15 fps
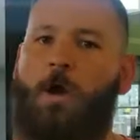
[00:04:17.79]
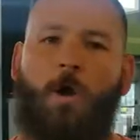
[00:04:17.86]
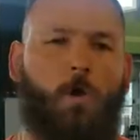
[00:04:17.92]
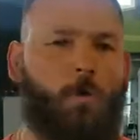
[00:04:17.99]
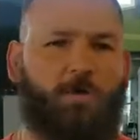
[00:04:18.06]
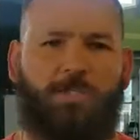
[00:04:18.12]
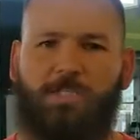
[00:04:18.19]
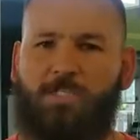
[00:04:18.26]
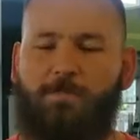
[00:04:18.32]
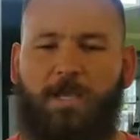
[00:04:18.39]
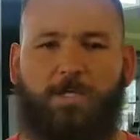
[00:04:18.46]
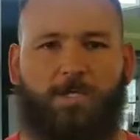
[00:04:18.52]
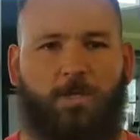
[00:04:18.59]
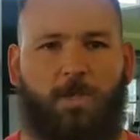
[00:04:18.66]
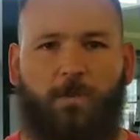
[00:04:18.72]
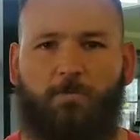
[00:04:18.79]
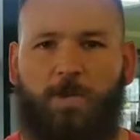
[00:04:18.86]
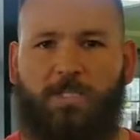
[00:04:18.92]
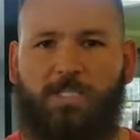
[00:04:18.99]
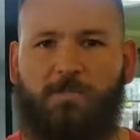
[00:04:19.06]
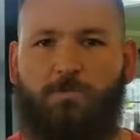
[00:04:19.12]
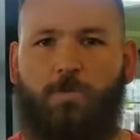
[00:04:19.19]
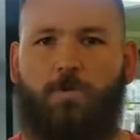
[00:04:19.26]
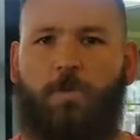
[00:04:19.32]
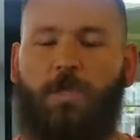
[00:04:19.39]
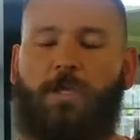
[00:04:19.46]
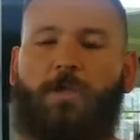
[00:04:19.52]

or just make sure they run smoothly.